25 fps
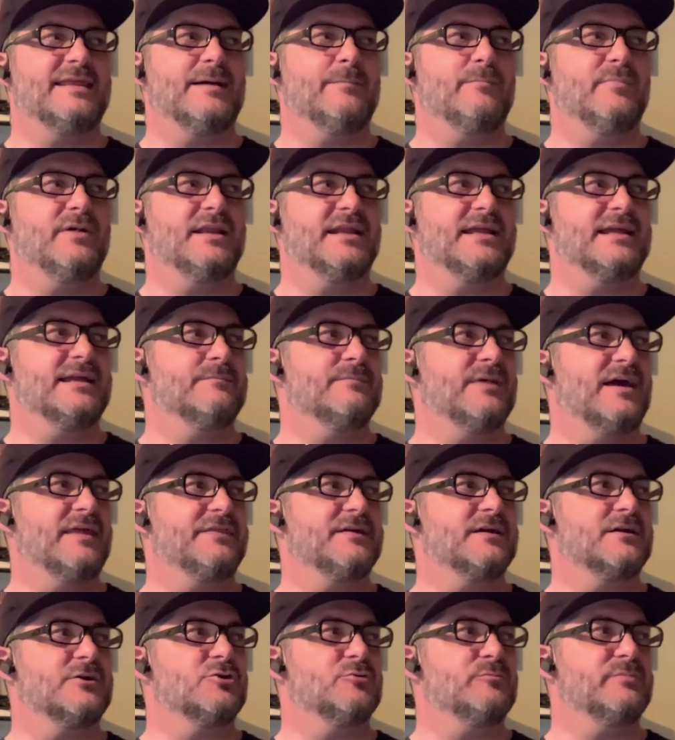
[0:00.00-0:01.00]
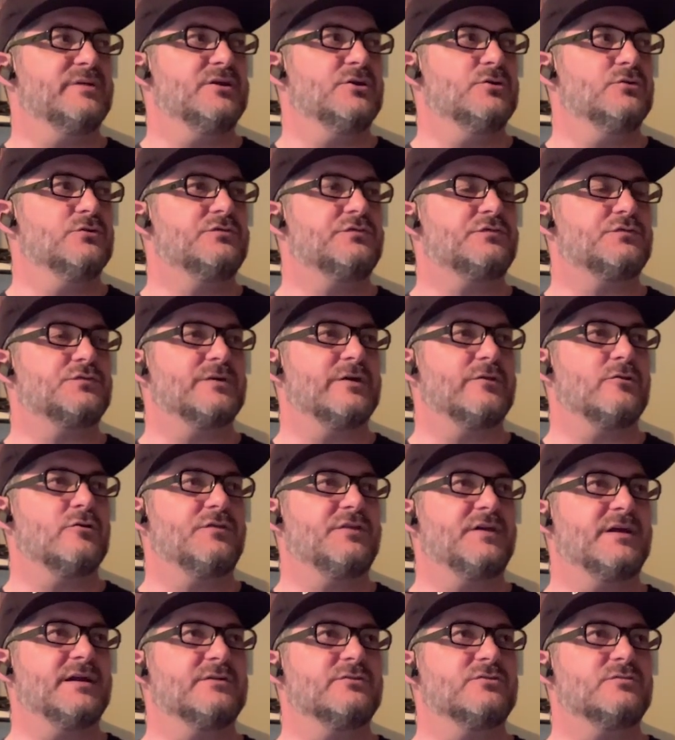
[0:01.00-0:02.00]
money I think could be used for other
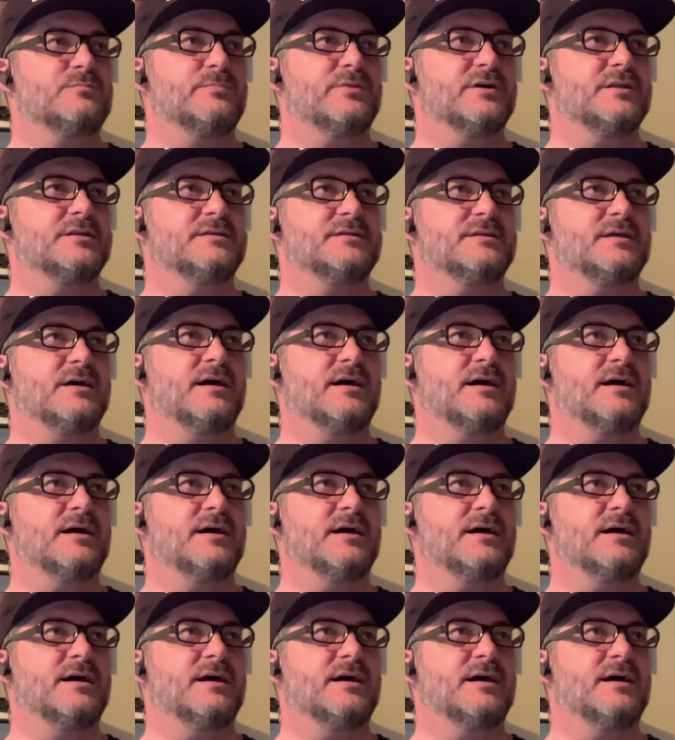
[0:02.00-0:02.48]
things. But